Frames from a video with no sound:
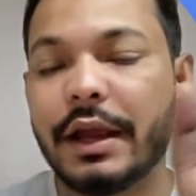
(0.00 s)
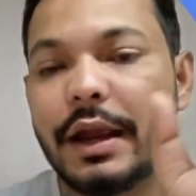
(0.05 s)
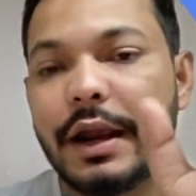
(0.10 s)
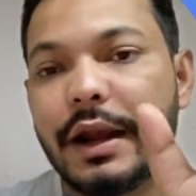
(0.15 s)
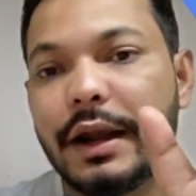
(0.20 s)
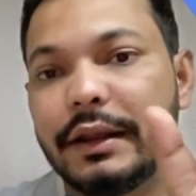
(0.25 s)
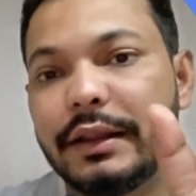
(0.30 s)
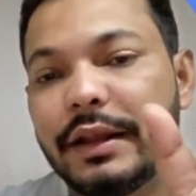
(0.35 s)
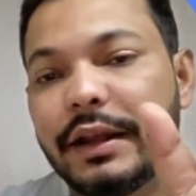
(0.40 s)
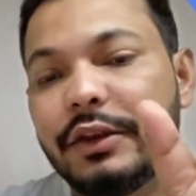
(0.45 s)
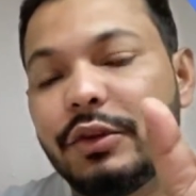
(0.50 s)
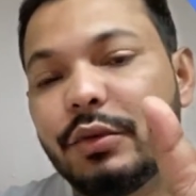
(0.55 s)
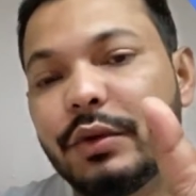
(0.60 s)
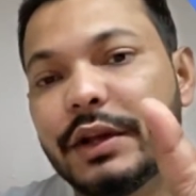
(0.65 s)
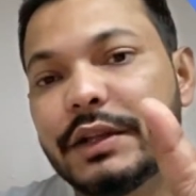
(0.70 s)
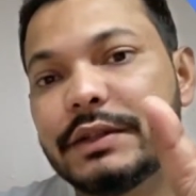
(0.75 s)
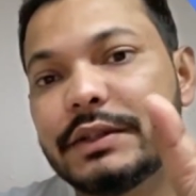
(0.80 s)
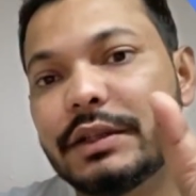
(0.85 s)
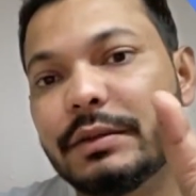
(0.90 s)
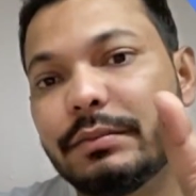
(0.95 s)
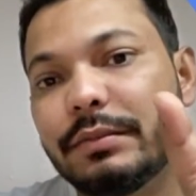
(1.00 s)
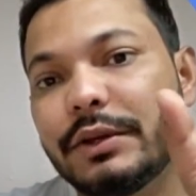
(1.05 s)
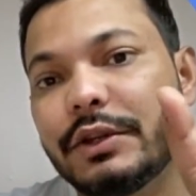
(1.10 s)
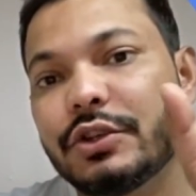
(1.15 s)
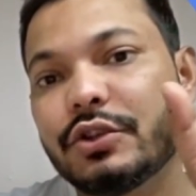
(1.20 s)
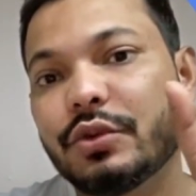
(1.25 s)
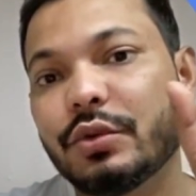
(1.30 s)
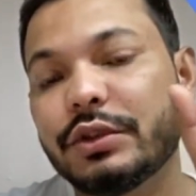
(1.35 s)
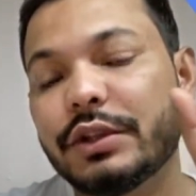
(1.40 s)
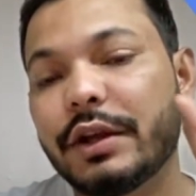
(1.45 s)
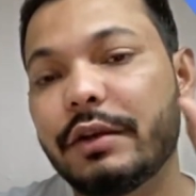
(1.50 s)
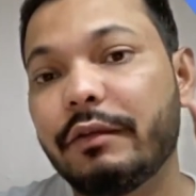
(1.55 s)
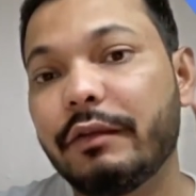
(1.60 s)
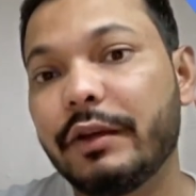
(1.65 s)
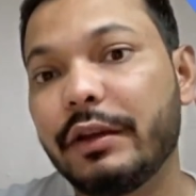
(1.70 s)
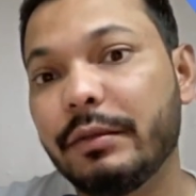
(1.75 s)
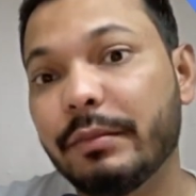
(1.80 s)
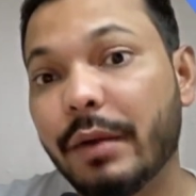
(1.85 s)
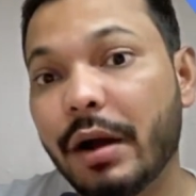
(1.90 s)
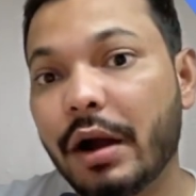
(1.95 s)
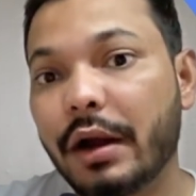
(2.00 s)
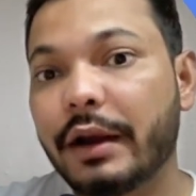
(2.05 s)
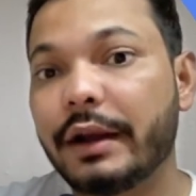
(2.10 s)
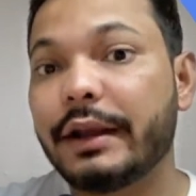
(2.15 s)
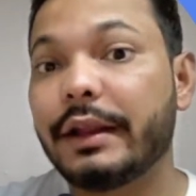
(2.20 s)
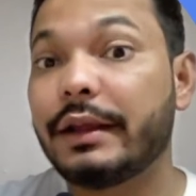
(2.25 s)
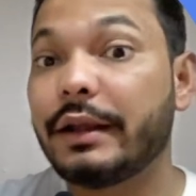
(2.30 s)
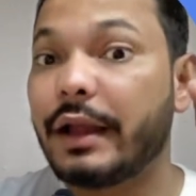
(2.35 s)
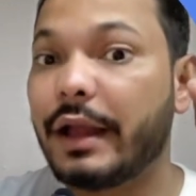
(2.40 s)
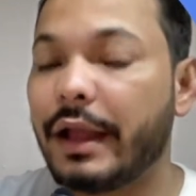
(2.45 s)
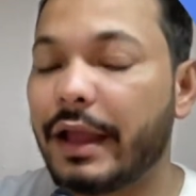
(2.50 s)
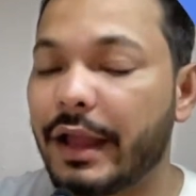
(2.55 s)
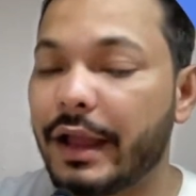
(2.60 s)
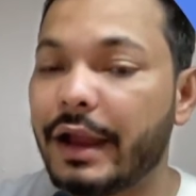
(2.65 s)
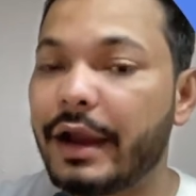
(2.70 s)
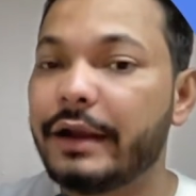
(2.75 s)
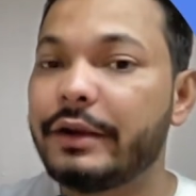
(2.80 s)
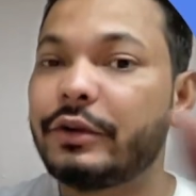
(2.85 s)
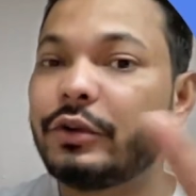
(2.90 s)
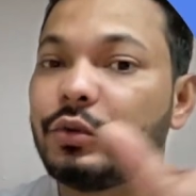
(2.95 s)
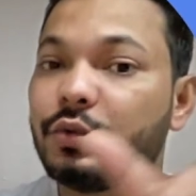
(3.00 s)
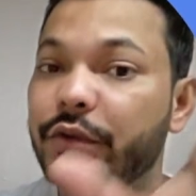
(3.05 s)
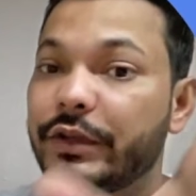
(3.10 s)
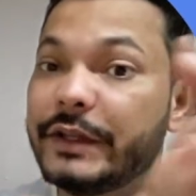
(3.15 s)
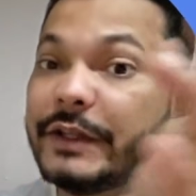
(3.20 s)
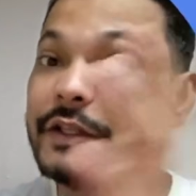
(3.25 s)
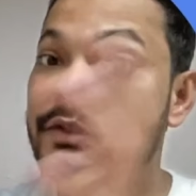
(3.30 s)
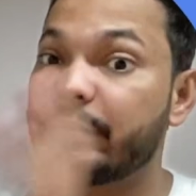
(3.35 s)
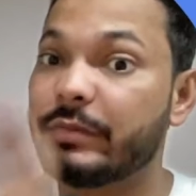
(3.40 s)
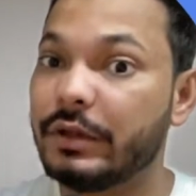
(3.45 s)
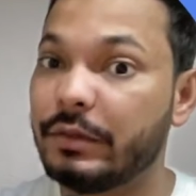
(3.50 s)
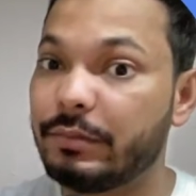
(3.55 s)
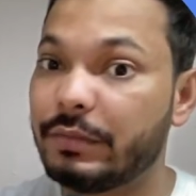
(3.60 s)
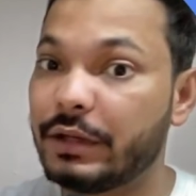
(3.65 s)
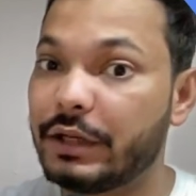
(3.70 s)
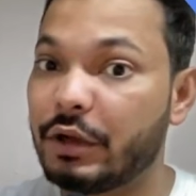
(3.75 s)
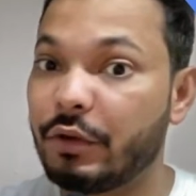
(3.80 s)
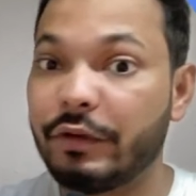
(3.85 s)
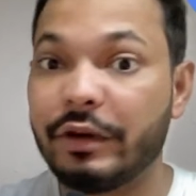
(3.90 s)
and then you can simply show the remarketing ad to these people. Now